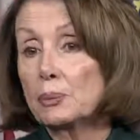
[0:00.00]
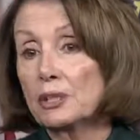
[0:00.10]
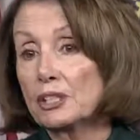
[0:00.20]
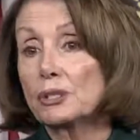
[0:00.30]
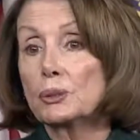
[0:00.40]
want
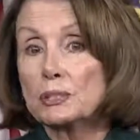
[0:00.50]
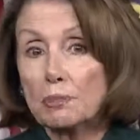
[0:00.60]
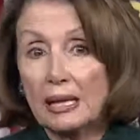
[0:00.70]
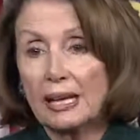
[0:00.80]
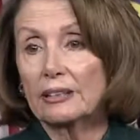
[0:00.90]
to do is
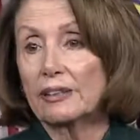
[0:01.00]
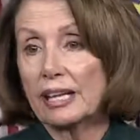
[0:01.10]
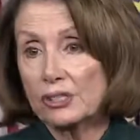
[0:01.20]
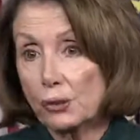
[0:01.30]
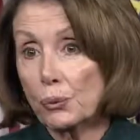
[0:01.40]
block
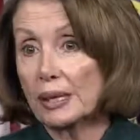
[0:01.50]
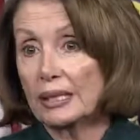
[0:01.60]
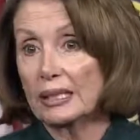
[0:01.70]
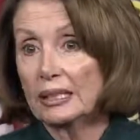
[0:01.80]
grant, shrink